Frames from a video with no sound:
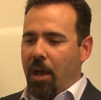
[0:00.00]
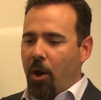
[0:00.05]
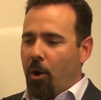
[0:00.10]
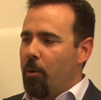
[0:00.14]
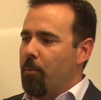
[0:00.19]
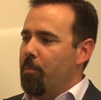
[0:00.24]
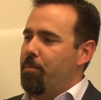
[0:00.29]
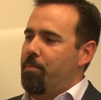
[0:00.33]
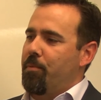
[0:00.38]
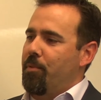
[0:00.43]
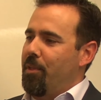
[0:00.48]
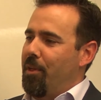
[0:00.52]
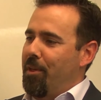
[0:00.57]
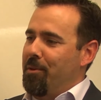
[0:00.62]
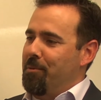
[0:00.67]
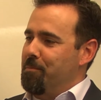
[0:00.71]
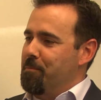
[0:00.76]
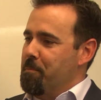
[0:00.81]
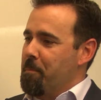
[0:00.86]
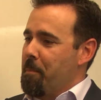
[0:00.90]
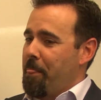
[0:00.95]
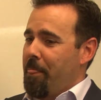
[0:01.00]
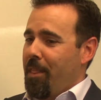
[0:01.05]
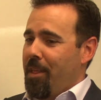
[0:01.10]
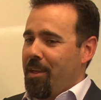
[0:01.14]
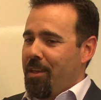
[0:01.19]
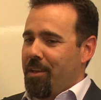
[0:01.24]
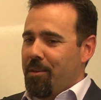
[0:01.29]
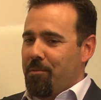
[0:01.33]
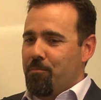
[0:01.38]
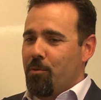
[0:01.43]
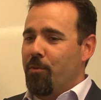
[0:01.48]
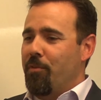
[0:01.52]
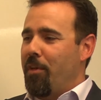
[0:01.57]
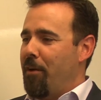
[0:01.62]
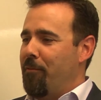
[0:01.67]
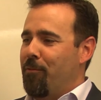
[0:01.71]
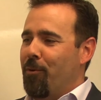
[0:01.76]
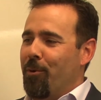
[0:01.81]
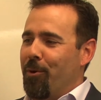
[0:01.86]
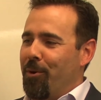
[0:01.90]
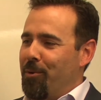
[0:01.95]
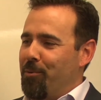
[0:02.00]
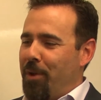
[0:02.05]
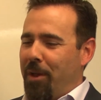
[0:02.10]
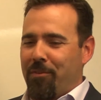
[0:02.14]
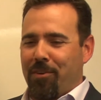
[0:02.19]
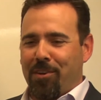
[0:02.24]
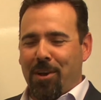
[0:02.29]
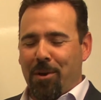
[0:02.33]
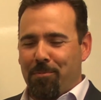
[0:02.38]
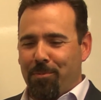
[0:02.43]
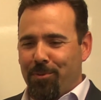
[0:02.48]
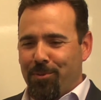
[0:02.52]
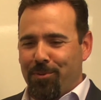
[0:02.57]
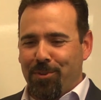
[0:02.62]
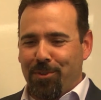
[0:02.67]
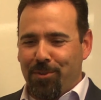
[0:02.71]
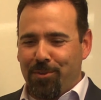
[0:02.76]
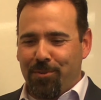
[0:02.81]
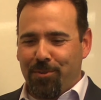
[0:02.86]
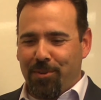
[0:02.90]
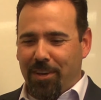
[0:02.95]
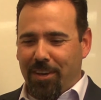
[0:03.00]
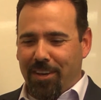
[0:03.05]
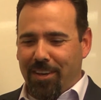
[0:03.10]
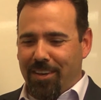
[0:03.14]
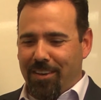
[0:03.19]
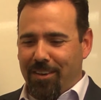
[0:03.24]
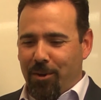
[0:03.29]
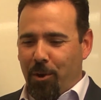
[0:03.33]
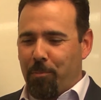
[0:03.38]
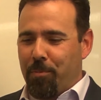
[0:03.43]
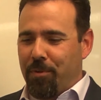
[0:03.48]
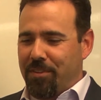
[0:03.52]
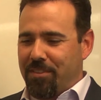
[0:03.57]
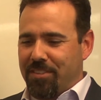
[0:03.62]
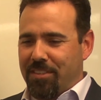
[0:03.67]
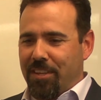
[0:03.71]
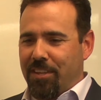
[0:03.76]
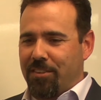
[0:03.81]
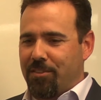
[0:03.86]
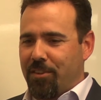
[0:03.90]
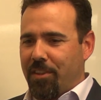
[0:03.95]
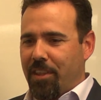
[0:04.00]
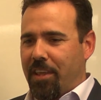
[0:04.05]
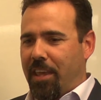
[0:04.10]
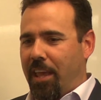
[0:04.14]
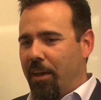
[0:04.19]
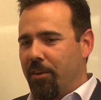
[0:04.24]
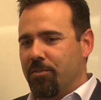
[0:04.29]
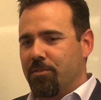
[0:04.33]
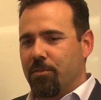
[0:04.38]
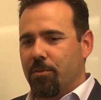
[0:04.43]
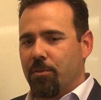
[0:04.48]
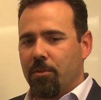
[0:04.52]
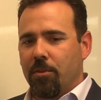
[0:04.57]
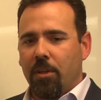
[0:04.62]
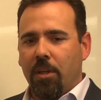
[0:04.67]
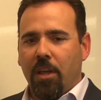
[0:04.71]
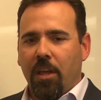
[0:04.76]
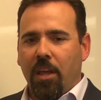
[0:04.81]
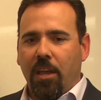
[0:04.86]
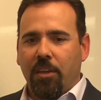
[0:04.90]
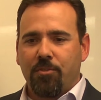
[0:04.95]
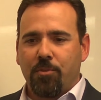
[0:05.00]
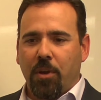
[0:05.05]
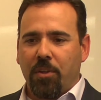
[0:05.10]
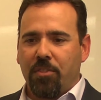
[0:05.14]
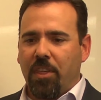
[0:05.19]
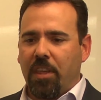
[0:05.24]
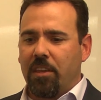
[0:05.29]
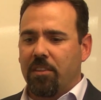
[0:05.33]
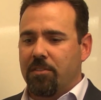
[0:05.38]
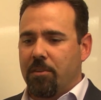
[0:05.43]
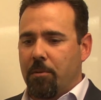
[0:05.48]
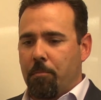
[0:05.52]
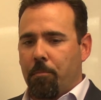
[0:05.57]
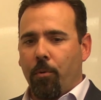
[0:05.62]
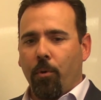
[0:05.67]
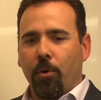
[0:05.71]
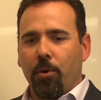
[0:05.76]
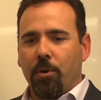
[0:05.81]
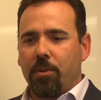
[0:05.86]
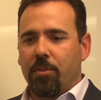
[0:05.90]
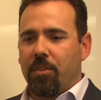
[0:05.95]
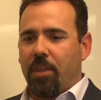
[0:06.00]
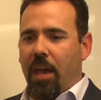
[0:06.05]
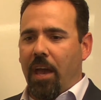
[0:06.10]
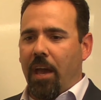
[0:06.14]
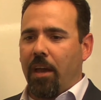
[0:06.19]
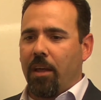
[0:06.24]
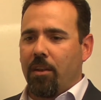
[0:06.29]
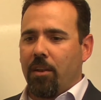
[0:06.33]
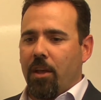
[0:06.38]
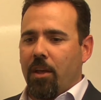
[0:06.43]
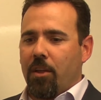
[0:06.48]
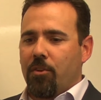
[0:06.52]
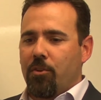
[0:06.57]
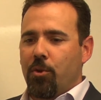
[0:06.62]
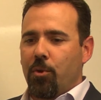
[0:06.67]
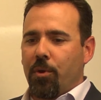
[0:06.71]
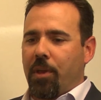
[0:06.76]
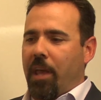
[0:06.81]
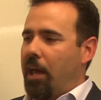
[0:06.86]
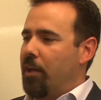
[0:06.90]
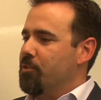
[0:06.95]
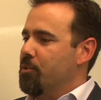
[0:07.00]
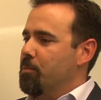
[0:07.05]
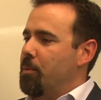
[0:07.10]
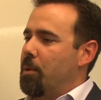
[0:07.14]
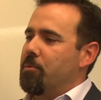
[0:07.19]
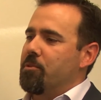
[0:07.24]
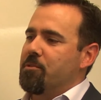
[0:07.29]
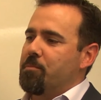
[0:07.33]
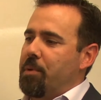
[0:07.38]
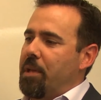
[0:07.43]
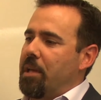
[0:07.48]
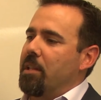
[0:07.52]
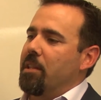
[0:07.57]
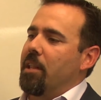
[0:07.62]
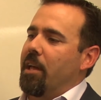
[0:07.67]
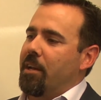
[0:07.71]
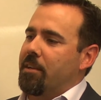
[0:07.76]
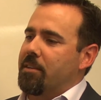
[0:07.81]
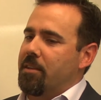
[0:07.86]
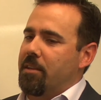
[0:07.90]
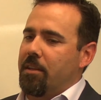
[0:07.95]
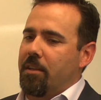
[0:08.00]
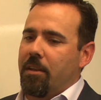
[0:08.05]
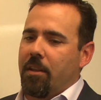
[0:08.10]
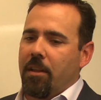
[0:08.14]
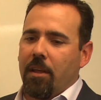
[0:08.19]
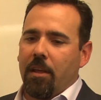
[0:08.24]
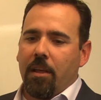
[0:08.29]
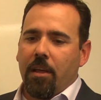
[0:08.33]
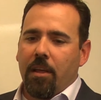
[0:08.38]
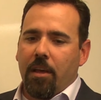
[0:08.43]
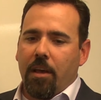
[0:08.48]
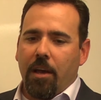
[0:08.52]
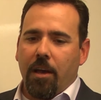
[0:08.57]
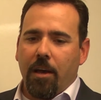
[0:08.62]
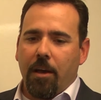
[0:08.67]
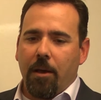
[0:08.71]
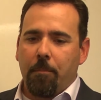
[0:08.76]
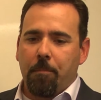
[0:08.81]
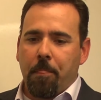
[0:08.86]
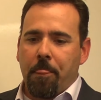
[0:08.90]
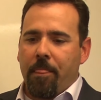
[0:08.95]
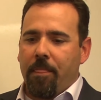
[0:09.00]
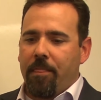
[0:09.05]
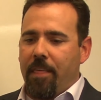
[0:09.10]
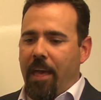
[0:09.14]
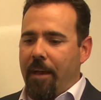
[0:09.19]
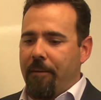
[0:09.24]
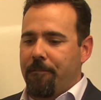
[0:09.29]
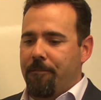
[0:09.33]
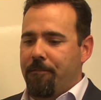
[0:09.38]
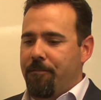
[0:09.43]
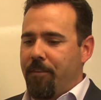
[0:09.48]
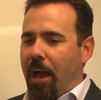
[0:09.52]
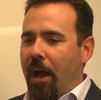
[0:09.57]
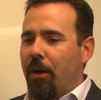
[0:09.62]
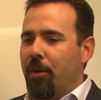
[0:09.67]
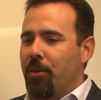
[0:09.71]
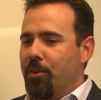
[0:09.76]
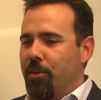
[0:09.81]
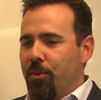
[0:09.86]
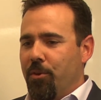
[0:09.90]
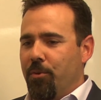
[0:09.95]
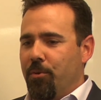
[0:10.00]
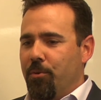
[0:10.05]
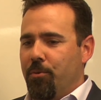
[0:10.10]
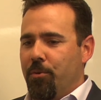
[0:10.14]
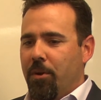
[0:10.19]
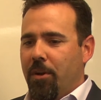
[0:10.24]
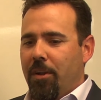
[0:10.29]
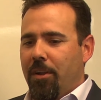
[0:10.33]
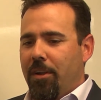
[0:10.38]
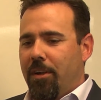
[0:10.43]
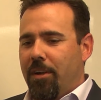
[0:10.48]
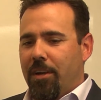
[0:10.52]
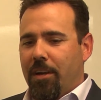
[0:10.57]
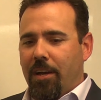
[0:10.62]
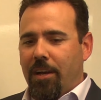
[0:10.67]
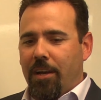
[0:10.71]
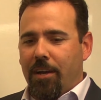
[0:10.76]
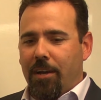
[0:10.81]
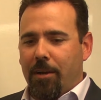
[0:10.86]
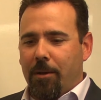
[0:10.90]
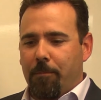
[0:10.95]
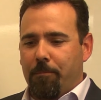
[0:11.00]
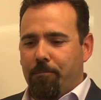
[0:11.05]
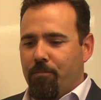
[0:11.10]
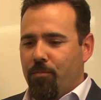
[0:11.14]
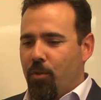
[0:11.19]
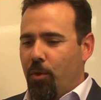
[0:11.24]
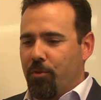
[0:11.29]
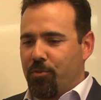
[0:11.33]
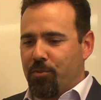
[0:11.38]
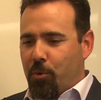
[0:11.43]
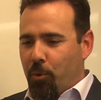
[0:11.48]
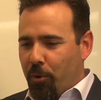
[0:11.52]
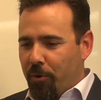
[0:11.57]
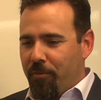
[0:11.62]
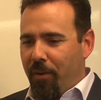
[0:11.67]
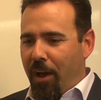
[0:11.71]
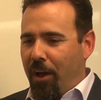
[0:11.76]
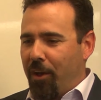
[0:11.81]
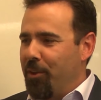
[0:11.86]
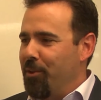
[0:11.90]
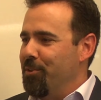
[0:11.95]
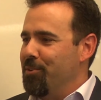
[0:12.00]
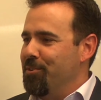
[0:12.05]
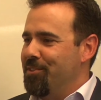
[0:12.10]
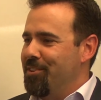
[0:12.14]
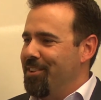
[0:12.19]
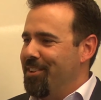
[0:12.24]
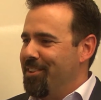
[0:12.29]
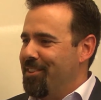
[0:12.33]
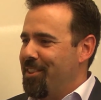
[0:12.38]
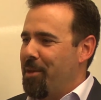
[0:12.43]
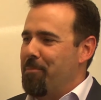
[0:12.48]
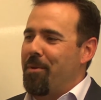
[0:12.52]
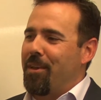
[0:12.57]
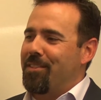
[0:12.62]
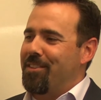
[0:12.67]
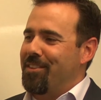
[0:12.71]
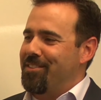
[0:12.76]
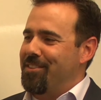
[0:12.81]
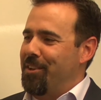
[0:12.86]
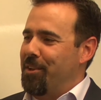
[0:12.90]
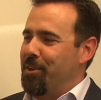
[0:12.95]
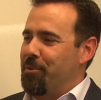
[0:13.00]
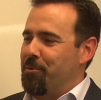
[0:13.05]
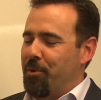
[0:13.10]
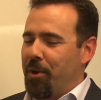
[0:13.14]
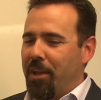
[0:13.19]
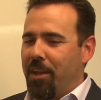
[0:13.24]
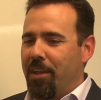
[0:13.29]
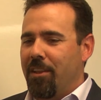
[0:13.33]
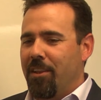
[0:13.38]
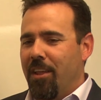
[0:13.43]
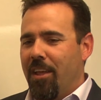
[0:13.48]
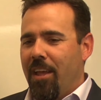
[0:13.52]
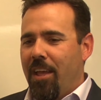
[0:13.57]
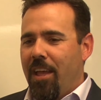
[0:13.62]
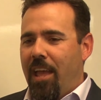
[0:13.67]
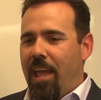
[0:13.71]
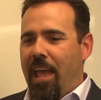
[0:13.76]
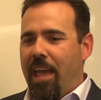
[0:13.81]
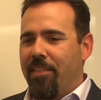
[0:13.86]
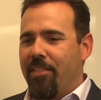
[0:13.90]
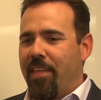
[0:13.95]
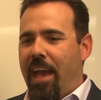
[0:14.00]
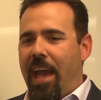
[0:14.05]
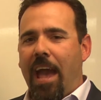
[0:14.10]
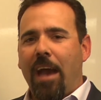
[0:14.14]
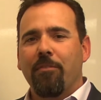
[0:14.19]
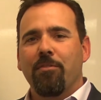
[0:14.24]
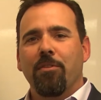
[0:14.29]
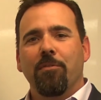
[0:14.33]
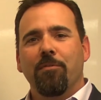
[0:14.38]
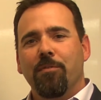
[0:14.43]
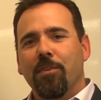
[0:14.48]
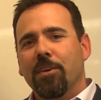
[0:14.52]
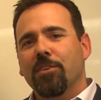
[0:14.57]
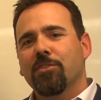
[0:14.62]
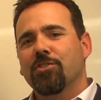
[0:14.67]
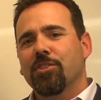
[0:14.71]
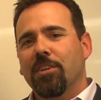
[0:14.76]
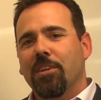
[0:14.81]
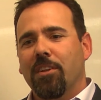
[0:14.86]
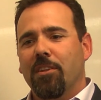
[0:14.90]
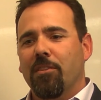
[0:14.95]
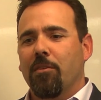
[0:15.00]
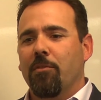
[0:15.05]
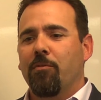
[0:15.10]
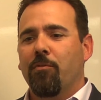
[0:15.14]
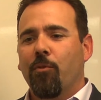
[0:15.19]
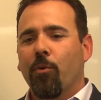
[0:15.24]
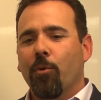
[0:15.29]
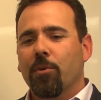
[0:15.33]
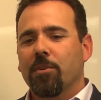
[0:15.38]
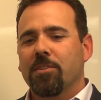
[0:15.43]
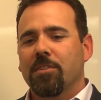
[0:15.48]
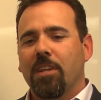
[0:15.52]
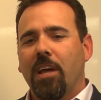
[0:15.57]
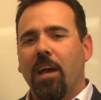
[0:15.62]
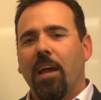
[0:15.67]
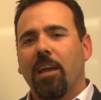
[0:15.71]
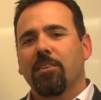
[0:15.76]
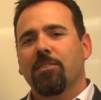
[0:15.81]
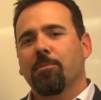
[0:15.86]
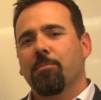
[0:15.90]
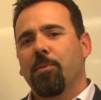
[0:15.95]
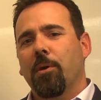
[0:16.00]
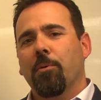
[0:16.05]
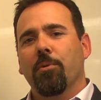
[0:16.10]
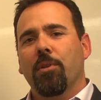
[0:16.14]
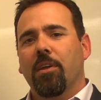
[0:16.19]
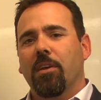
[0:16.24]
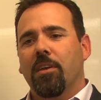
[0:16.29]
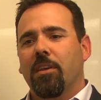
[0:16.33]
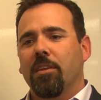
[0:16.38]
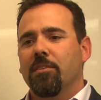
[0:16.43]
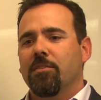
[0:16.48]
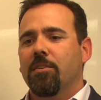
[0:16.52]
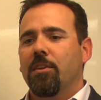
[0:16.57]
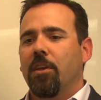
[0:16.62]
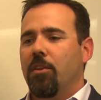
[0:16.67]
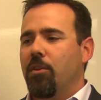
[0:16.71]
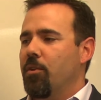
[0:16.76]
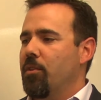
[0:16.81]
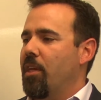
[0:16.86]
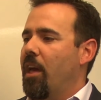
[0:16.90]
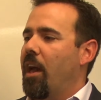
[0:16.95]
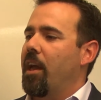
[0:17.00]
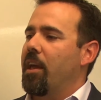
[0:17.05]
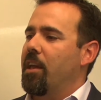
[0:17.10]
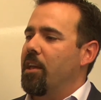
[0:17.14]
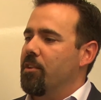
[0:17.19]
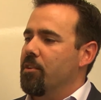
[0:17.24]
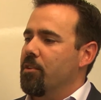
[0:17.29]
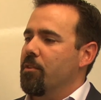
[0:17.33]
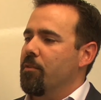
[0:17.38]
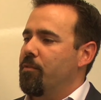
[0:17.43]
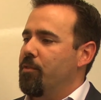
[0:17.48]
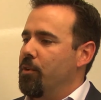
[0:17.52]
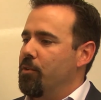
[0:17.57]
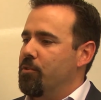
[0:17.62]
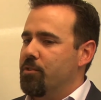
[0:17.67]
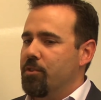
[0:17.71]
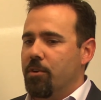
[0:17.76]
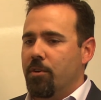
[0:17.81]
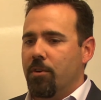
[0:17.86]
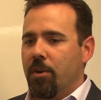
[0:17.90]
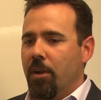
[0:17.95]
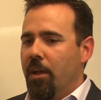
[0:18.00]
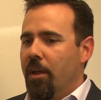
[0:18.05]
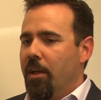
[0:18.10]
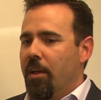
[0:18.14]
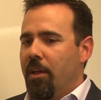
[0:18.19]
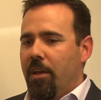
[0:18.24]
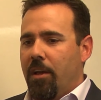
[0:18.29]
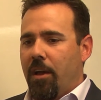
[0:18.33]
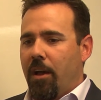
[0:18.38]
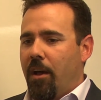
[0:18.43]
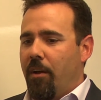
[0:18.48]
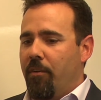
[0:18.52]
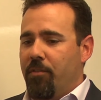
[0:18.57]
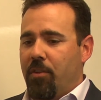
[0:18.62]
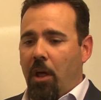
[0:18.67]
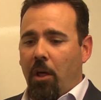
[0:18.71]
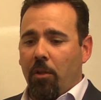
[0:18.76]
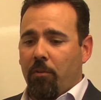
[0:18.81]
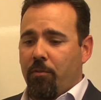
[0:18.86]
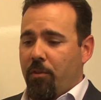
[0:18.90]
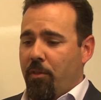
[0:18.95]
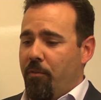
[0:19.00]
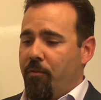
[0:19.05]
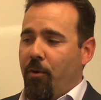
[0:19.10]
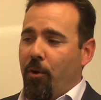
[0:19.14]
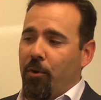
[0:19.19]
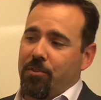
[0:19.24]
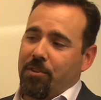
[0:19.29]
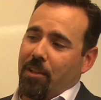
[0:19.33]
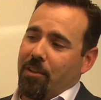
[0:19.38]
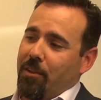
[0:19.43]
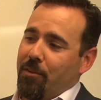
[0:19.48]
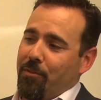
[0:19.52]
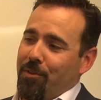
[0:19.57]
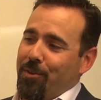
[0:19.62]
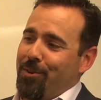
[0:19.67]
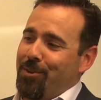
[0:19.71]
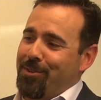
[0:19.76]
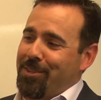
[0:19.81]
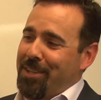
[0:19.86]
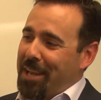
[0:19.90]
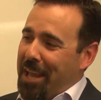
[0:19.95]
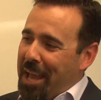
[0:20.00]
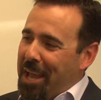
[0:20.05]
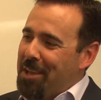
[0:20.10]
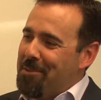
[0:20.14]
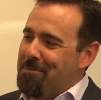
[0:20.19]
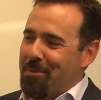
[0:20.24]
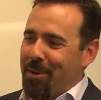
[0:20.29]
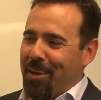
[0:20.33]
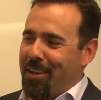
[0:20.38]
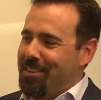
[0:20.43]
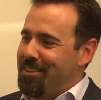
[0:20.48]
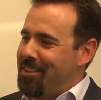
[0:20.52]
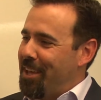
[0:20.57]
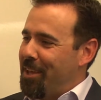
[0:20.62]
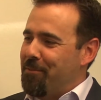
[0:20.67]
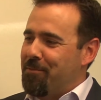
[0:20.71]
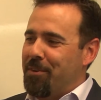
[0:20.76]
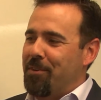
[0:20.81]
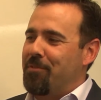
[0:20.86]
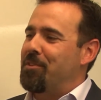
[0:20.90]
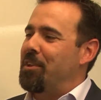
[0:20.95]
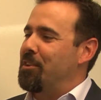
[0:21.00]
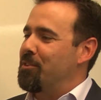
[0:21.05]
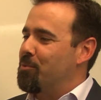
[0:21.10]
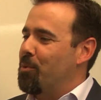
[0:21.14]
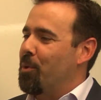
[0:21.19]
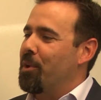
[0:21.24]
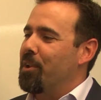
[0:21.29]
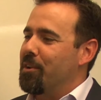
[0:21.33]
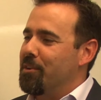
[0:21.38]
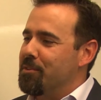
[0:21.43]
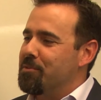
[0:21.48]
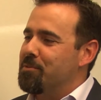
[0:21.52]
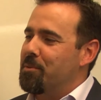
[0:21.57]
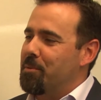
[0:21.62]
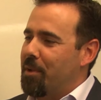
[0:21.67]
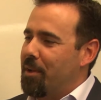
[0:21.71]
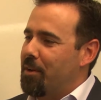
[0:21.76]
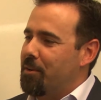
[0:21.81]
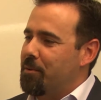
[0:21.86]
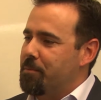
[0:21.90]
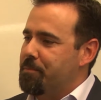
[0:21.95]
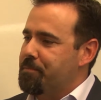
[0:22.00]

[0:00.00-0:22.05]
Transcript: help them move that forward. We have a couple new open seats on the council, and so I think it's important that new council members be elected that value those core values that make the city great, and that have the vision and the foresight to be able to continue that into the future, not only for the folks that live there today, but 10, 15, 20 years from now.